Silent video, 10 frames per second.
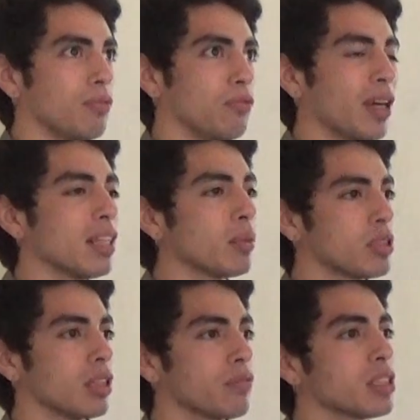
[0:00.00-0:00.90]
find
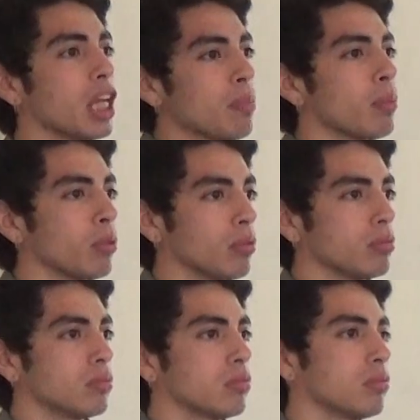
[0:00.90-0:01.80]
themselves capable
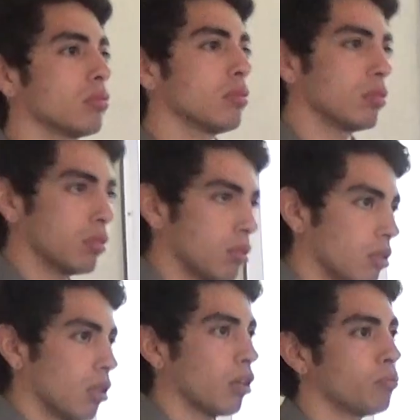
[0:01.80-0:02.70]

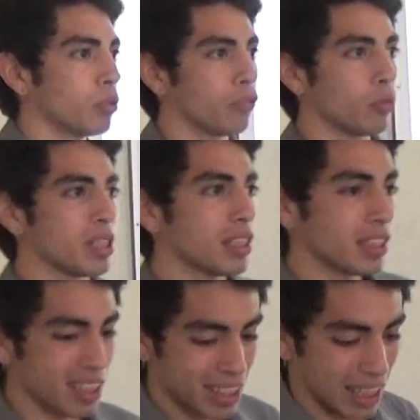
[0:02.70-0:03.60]
of performing
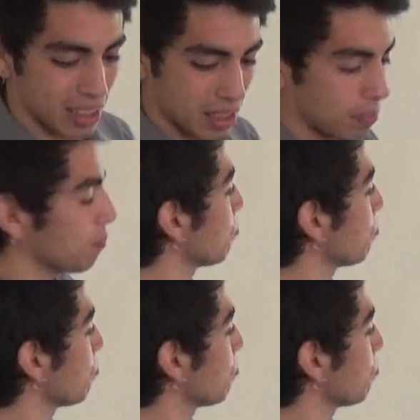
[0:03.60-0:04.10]
certain tasks.